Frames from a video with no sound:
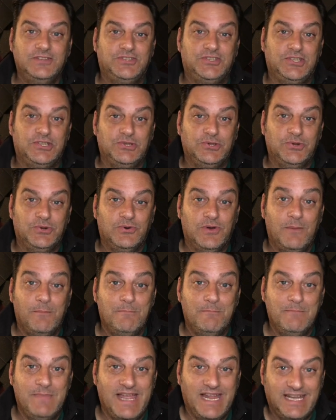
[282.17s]
to
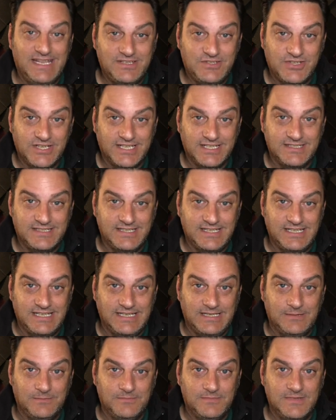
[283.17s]
managing a
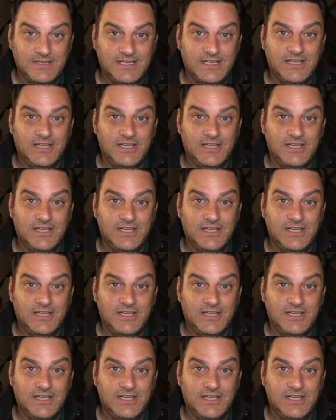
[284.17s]
team,